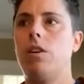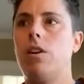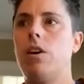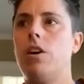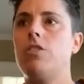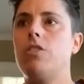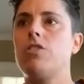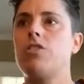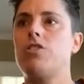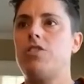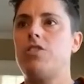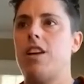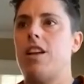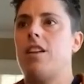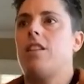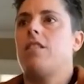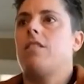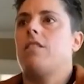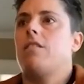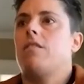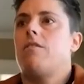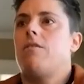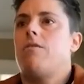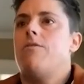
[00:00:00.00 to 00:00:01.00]

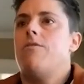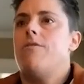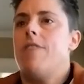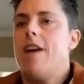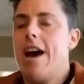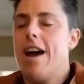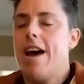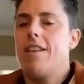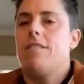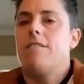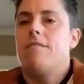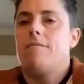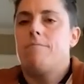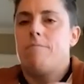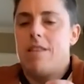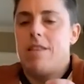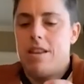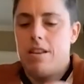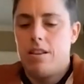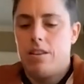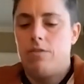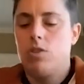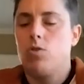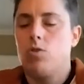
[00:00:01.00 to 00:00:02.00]
understanding that
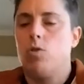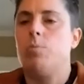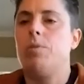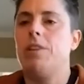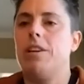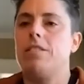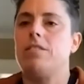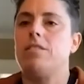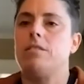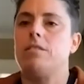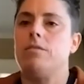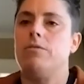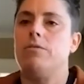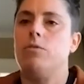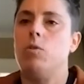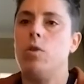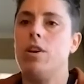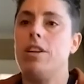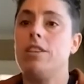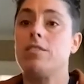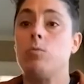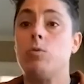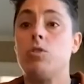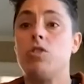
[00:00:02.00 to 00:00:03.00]
individual place's
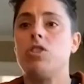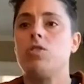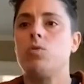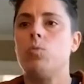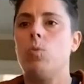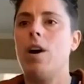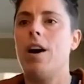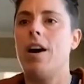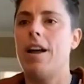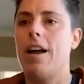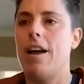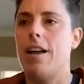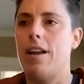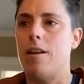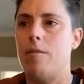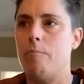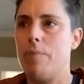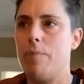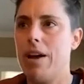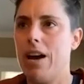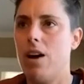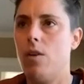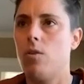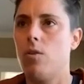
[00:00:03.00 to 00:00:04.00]
voice, which is why I
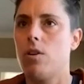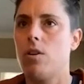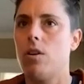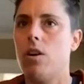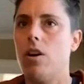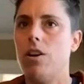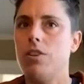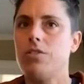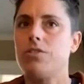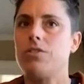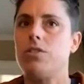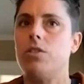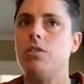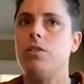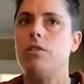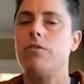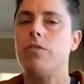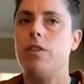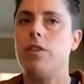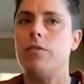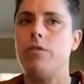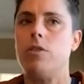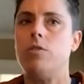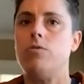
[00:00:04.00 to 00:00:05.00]
empower also,
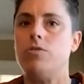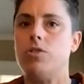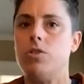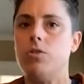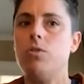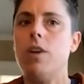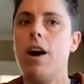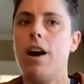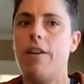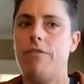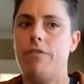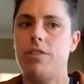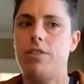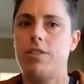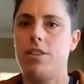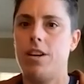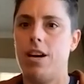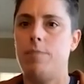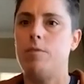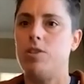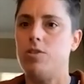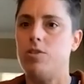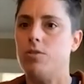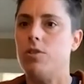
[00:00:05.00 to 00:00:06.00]
if you do have the
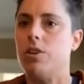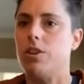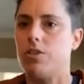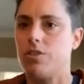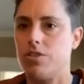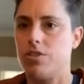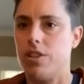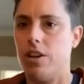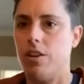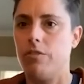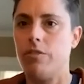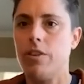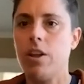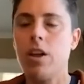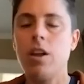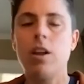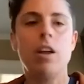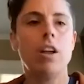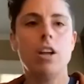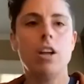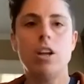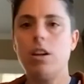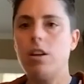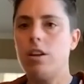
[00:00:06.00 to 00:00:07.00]
time to do it yourself,
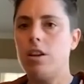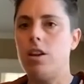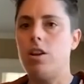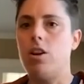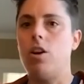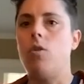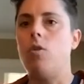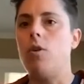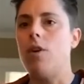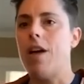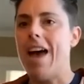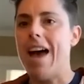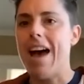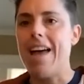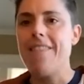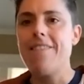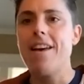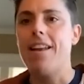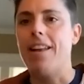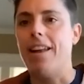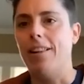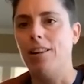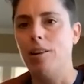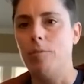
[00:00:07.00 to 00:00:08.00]
add
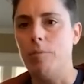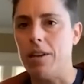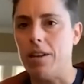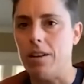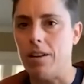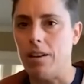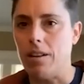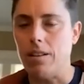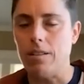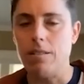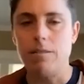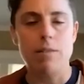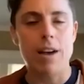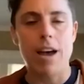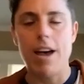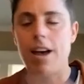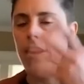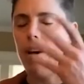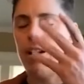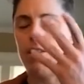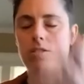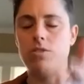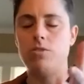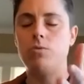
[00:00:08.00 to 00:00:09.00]
that element in.
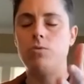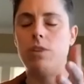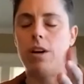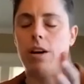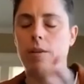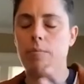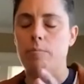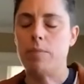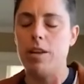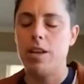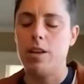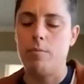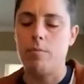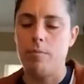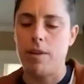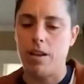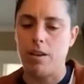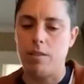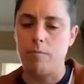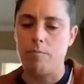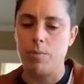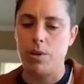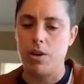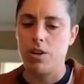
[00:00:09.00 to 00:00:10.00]
I do
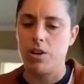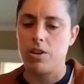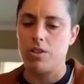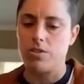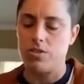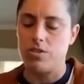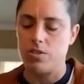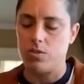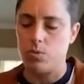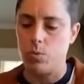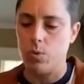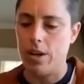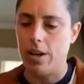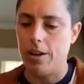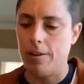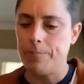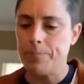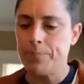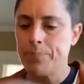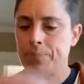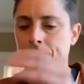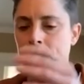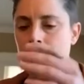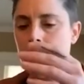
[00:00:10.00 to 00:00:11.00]
Minuteman burgers as well.
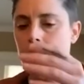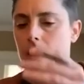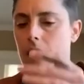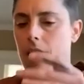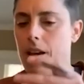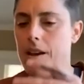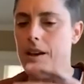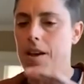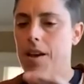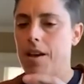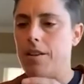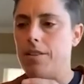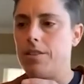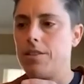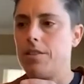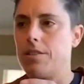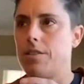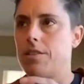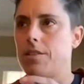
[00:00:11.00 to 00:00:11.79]
And,